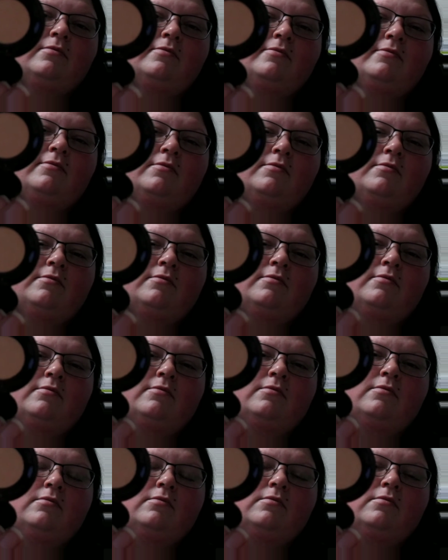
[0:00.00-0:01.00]

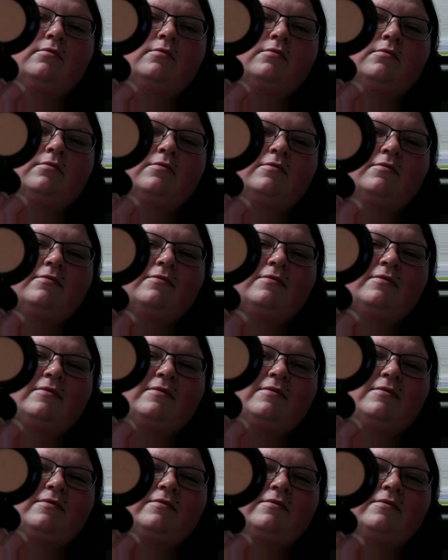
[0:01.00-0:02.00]

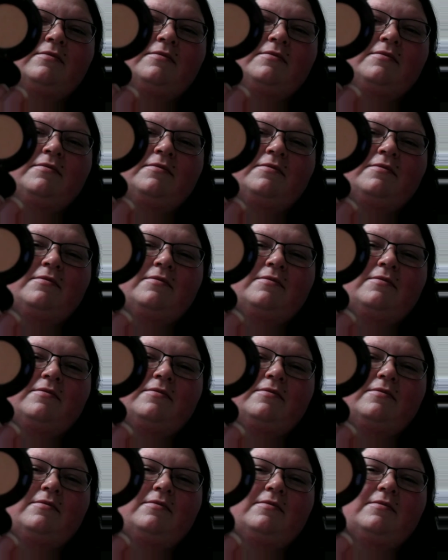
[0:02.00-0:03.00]

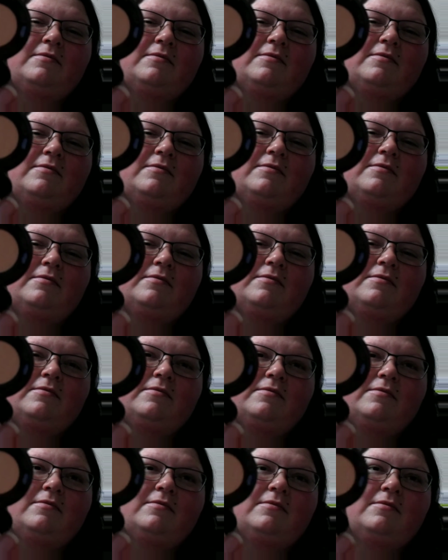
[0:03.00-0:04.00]

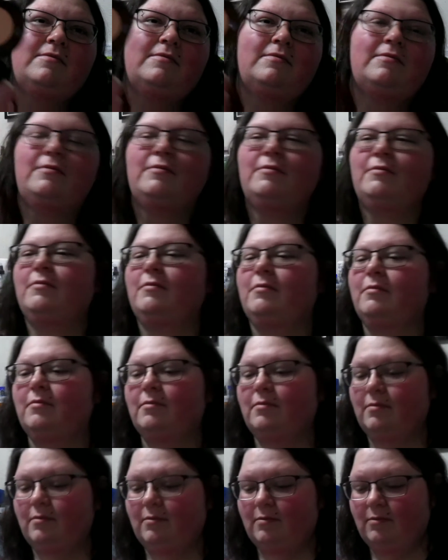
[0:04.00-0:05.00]

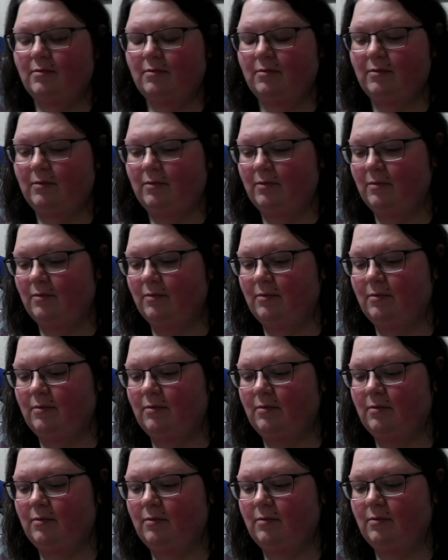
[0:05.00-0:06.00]

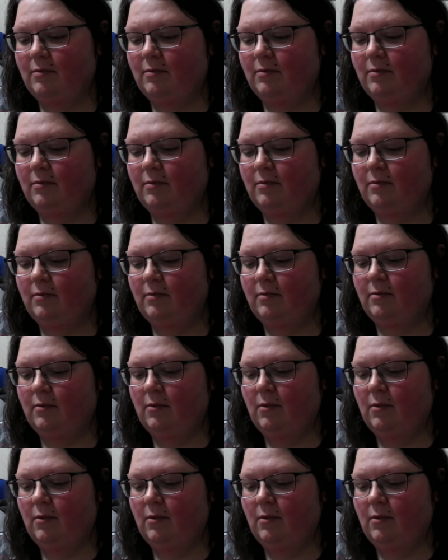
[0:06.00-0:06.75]
Nobody speaks.